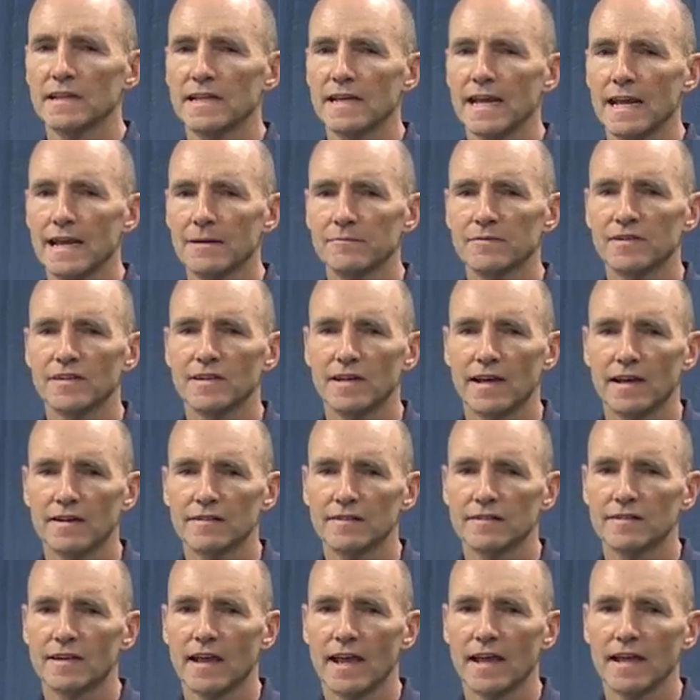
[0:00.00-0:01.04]
the
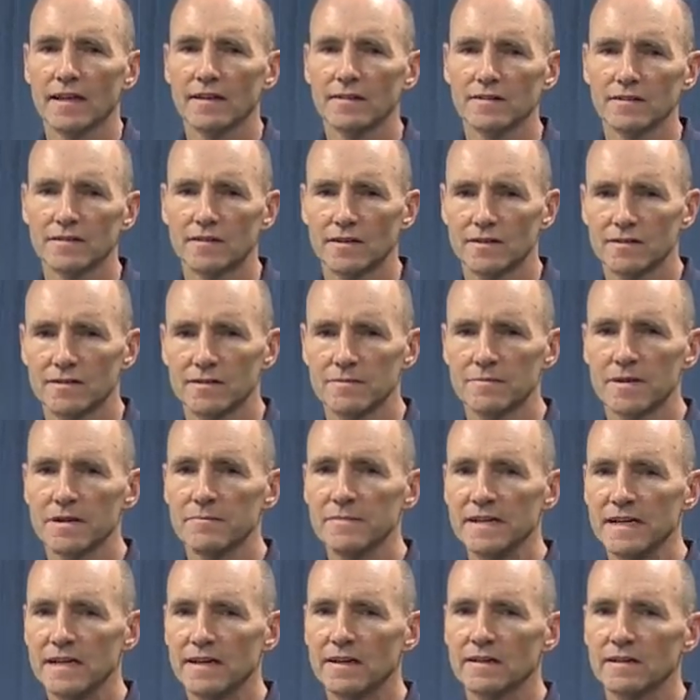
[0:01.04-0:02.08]
MCS system
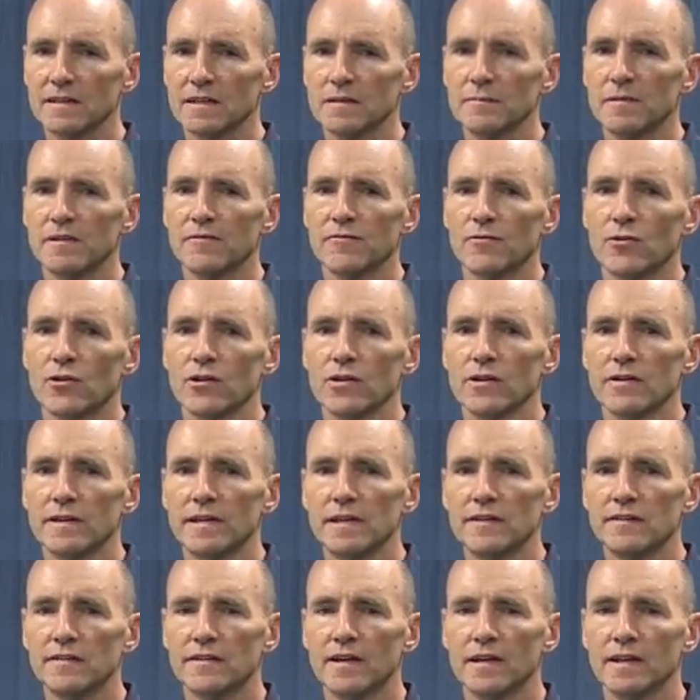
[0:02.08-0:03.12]
immediately before your
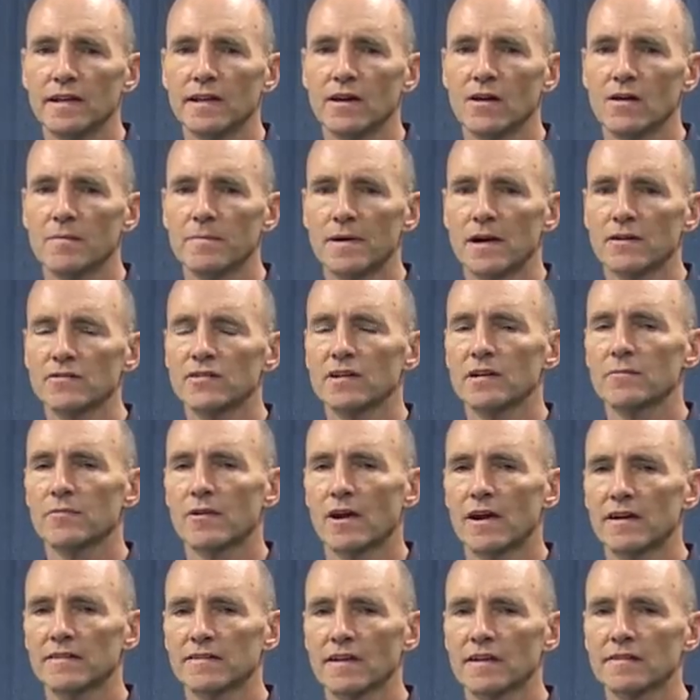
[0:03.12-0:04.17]
heat sealing or pouching
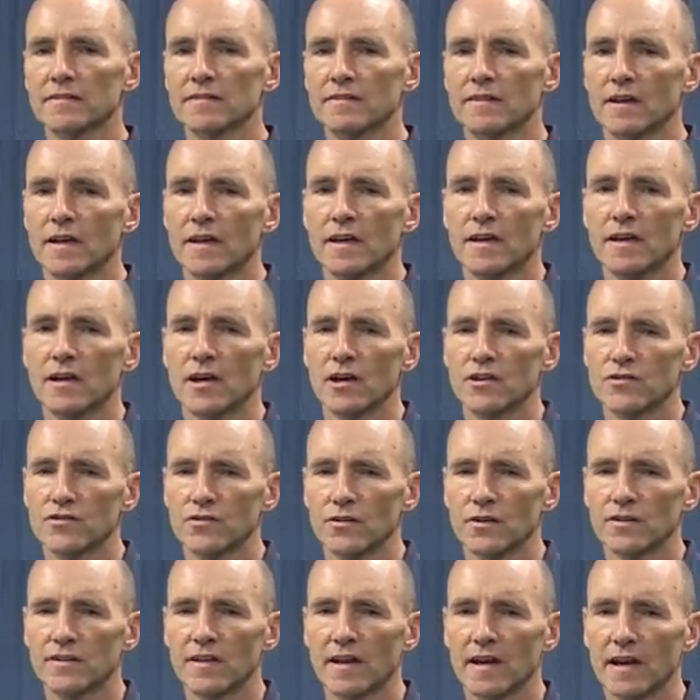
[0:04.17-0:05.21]
process
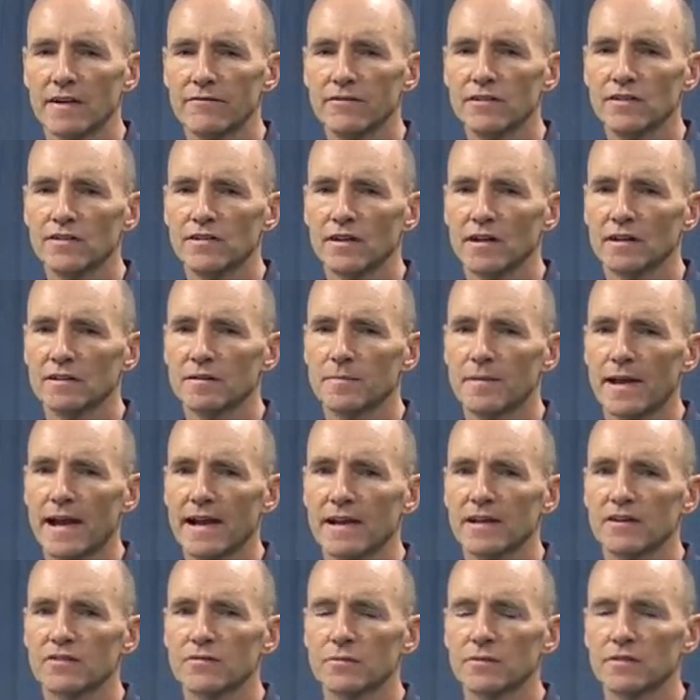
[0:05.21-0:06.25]
assures that every sealed
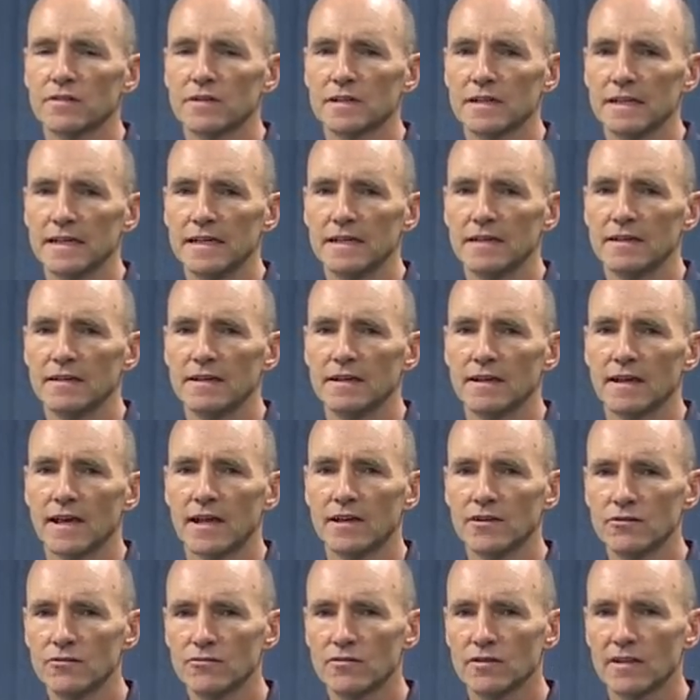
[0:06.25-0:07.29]
package was cleaned
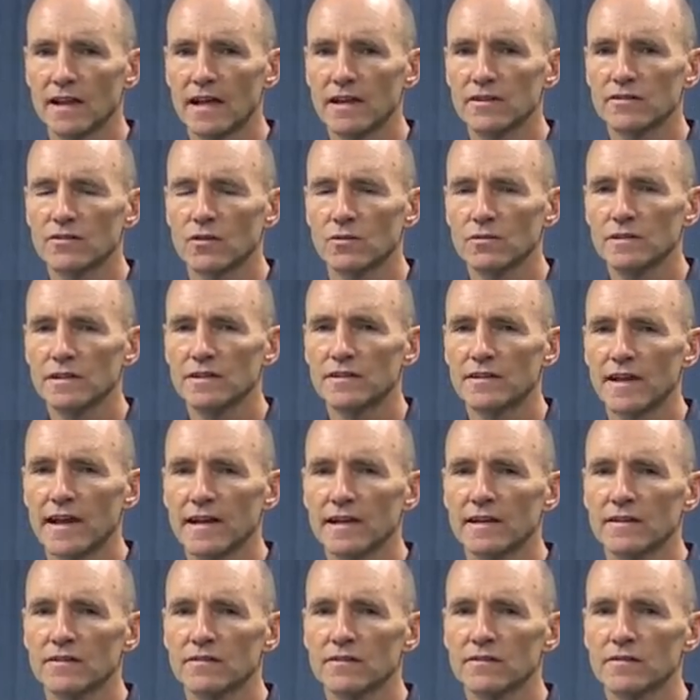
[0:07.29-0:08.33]
and neutralized only
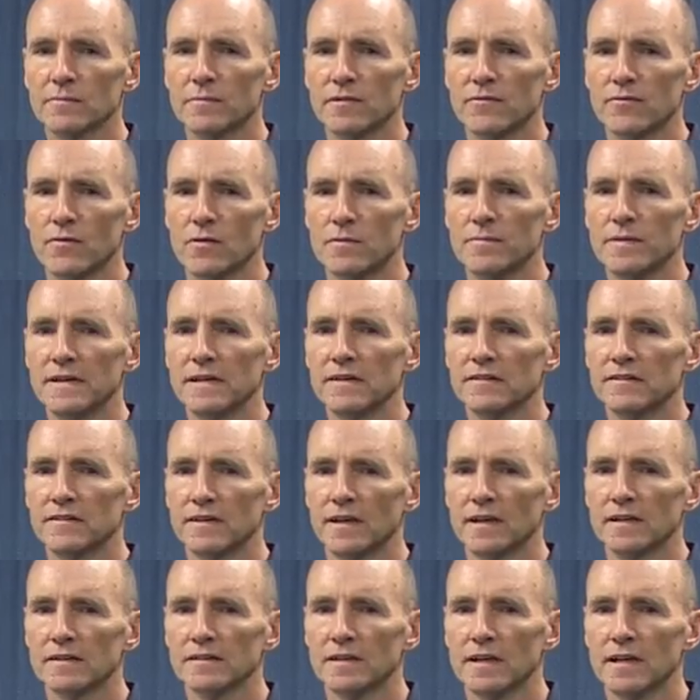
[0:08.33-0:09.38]
seconds before being
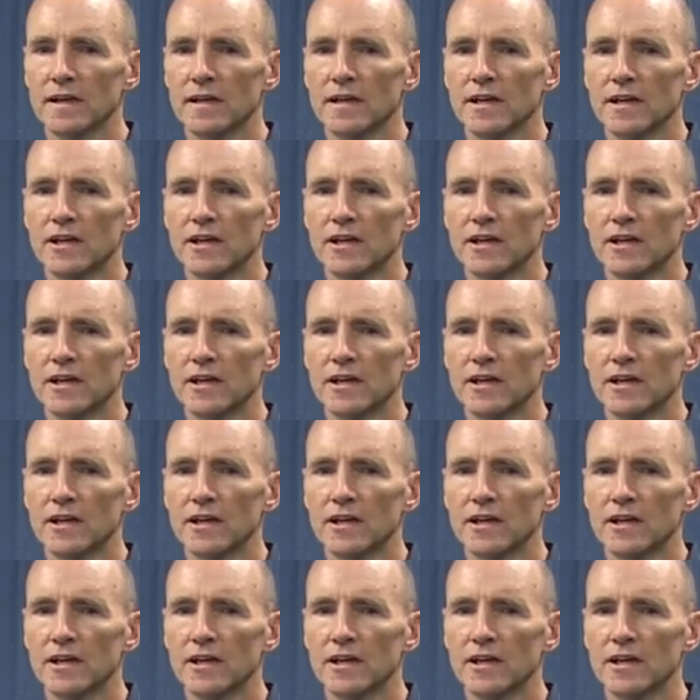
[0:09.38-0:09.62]
sealed